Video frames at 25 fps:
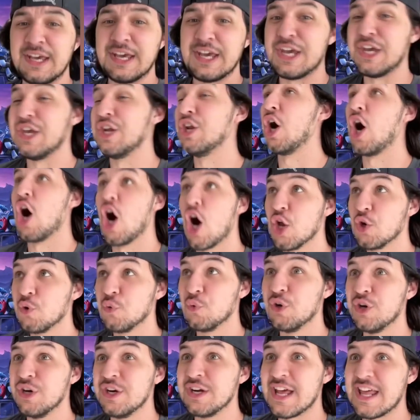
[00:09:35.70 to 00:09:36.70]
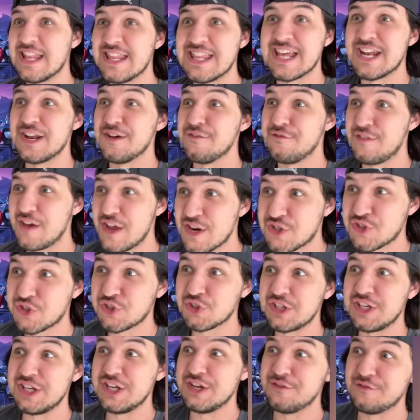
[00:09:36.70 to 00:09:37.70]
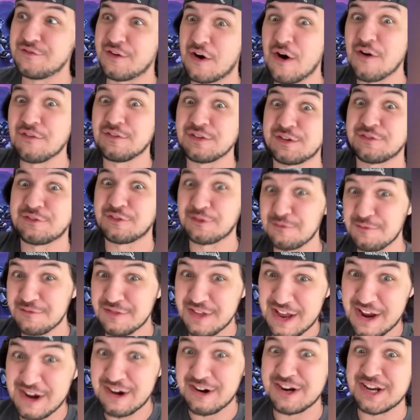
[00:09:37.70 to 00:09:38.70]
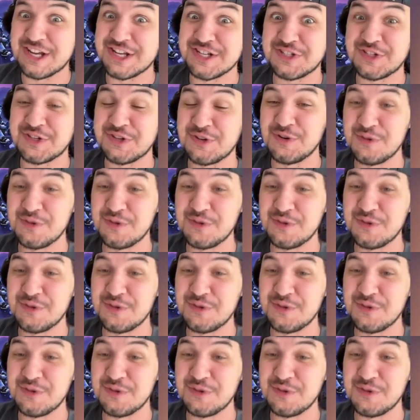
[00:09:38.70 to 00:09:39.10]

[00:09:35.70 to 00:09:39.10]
in Onward, and then eventually evolving from there into